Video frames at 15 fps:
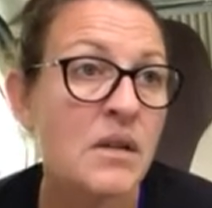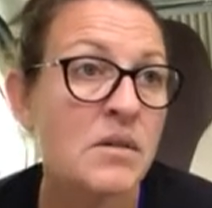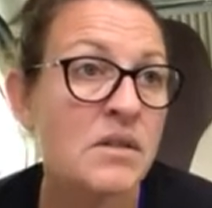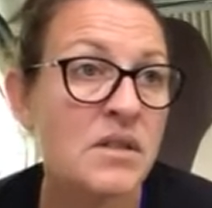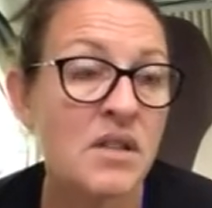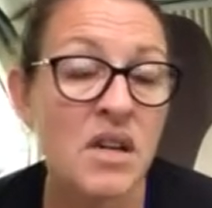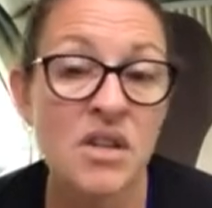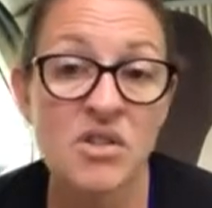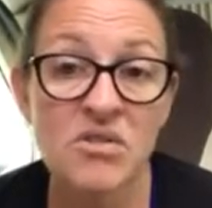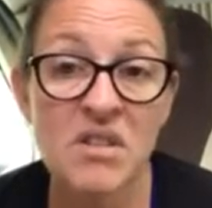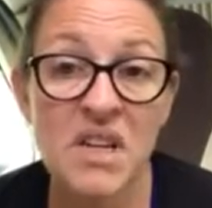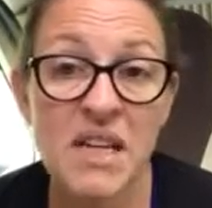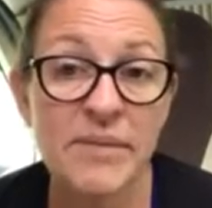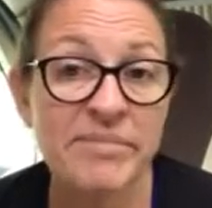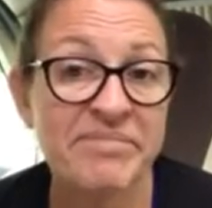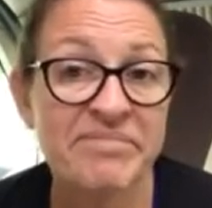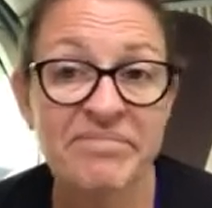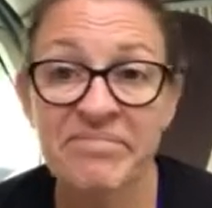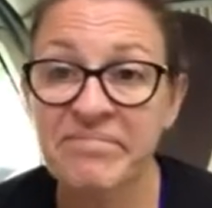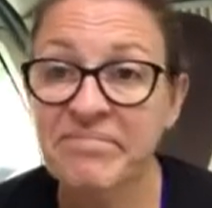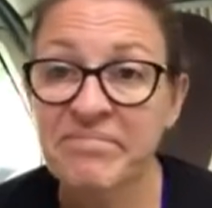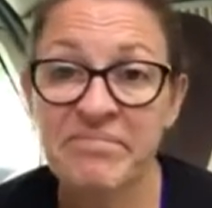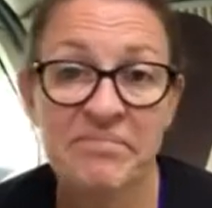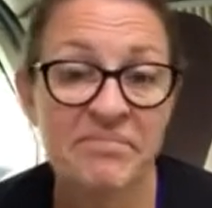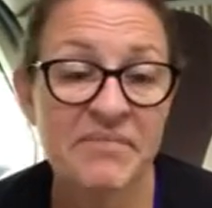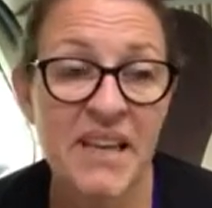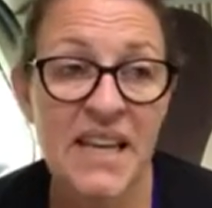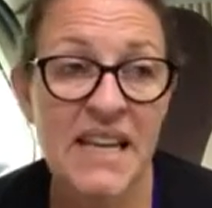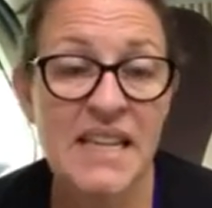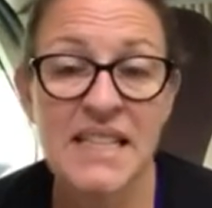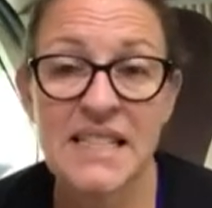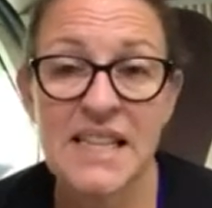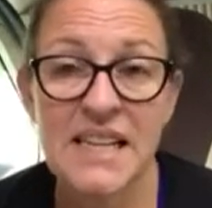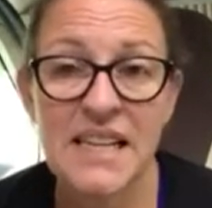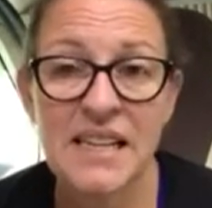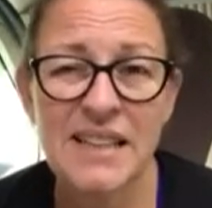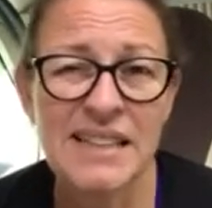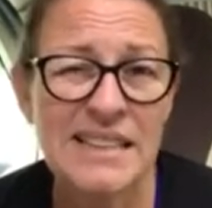Surgery, easy.